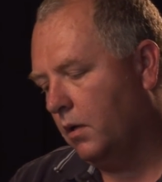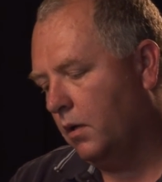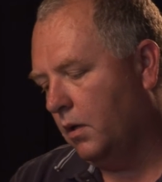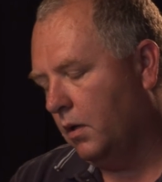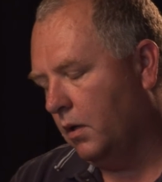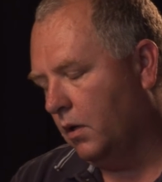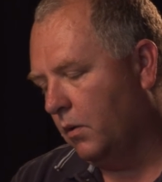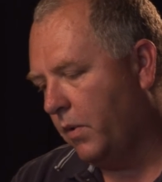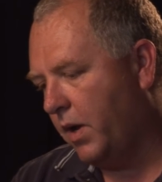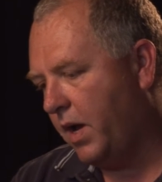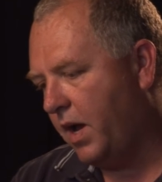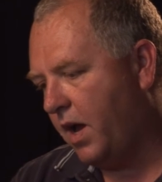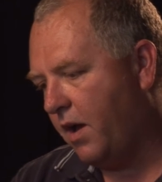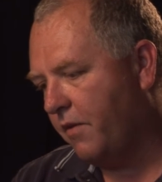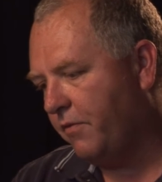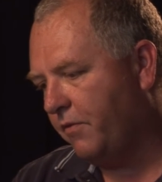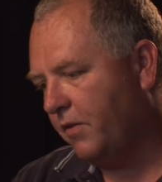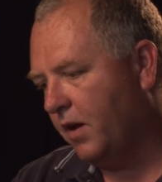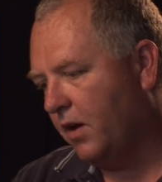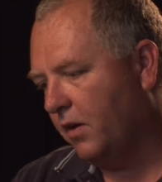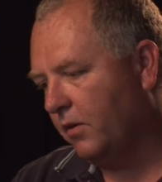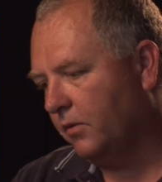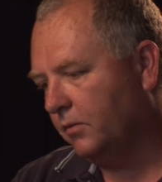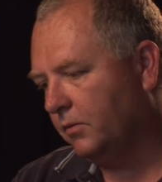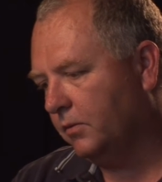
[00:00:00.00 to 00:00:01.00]
The way I
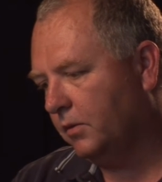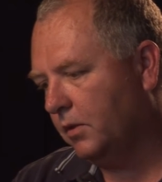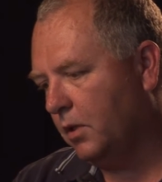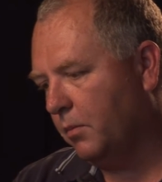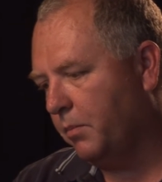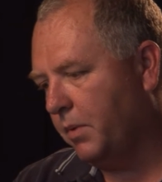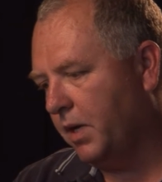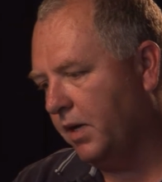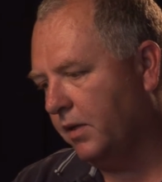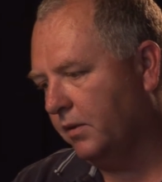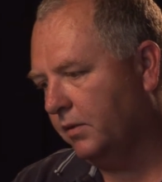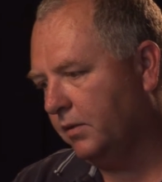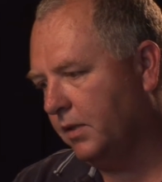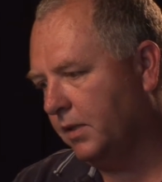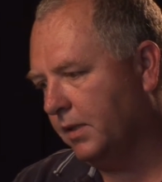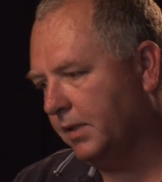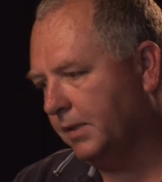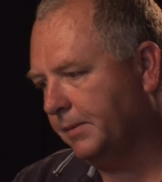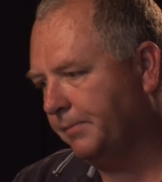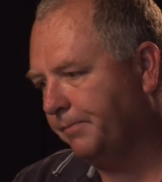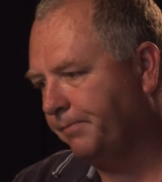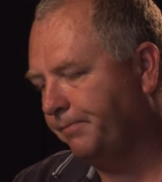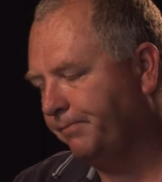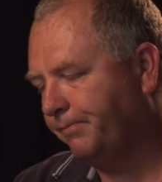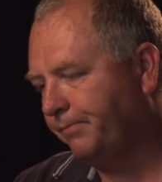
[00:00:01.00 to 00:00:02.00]
felt about
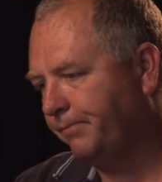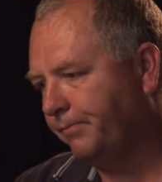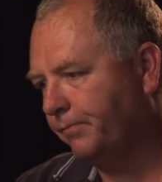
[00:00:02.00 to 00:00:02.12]
the